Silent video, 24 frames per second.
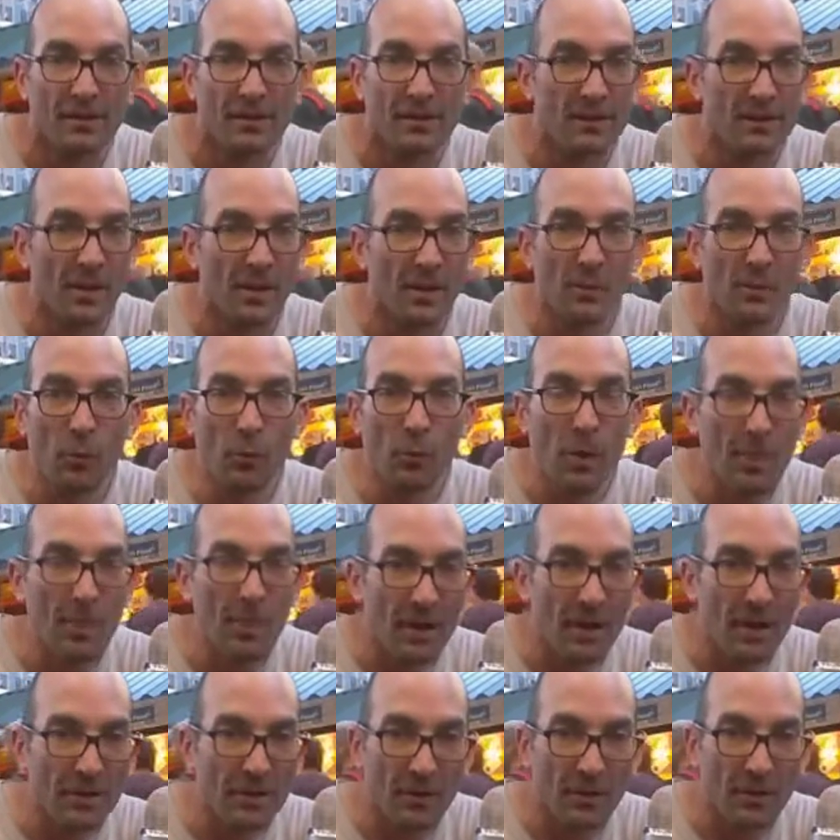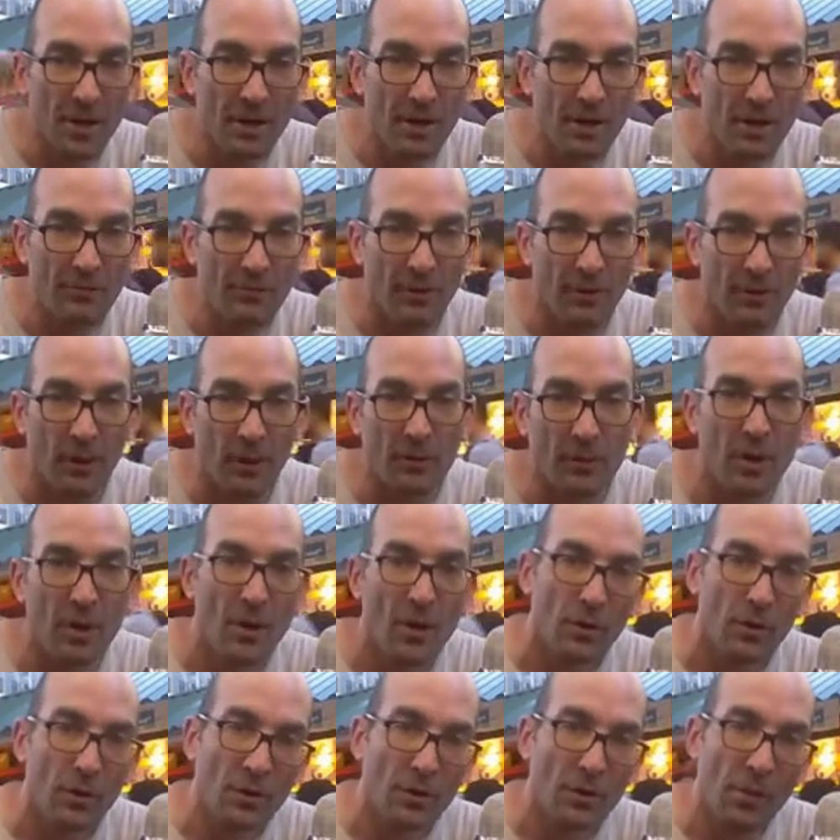Tell them to whip out their iPhone.
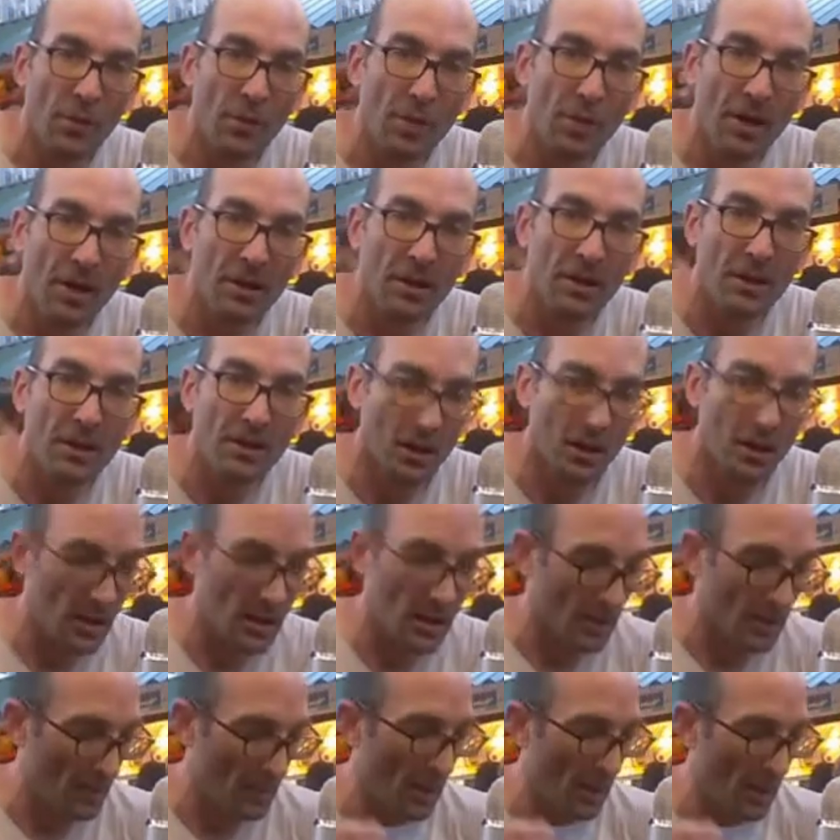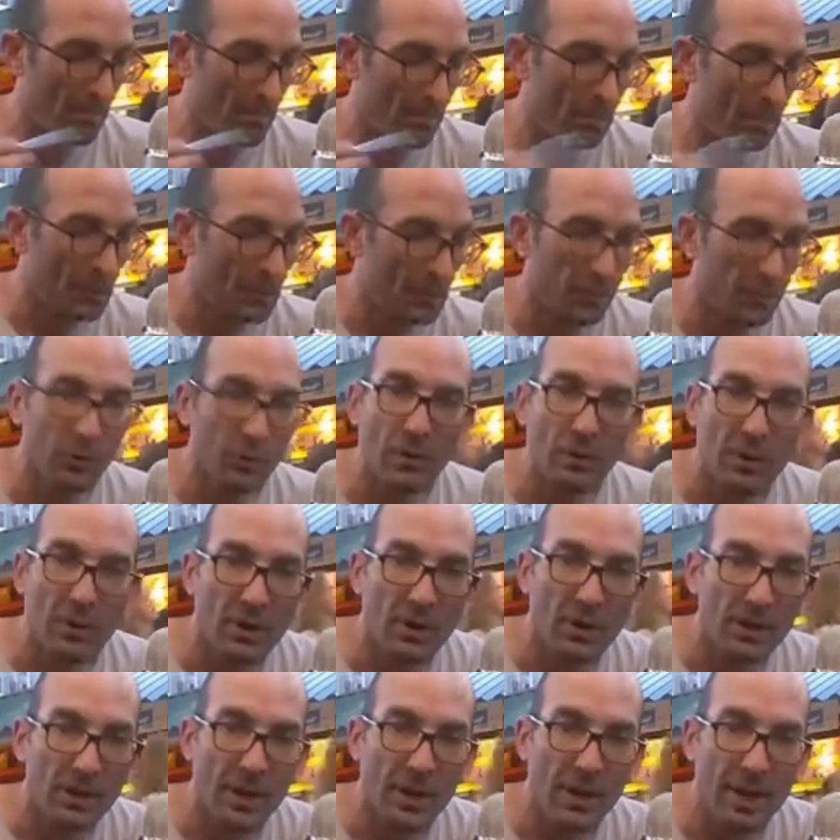Go buy a Blue
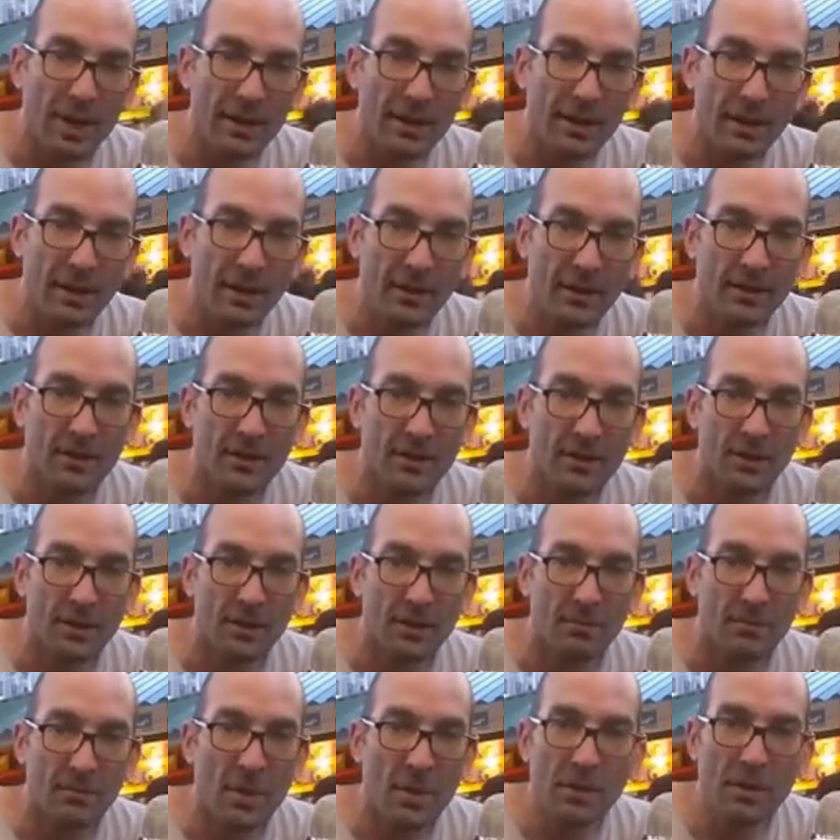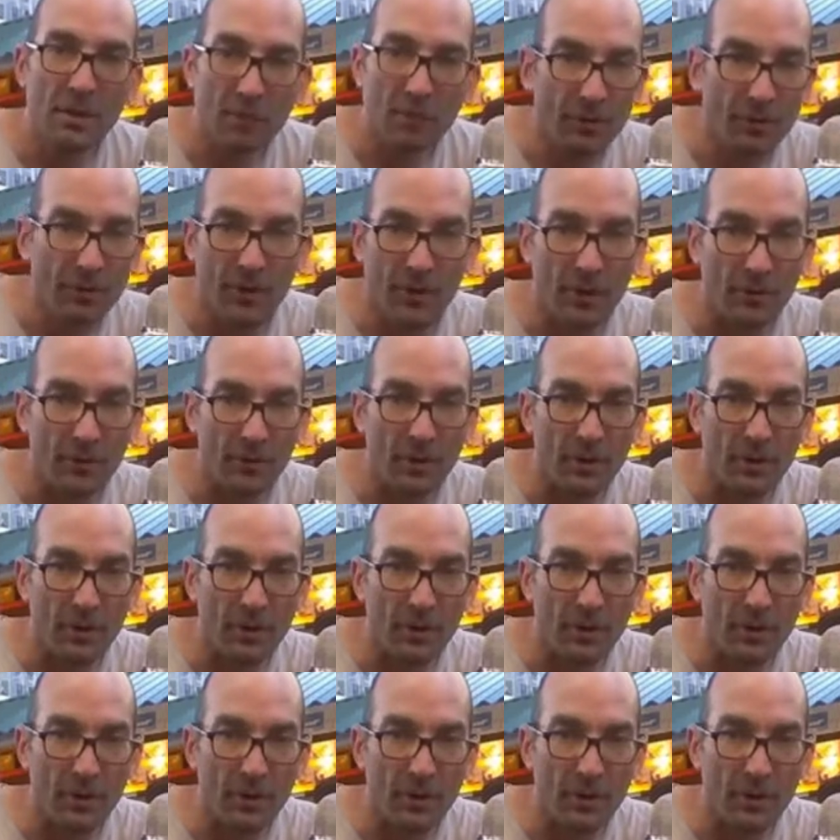Yeti microphone.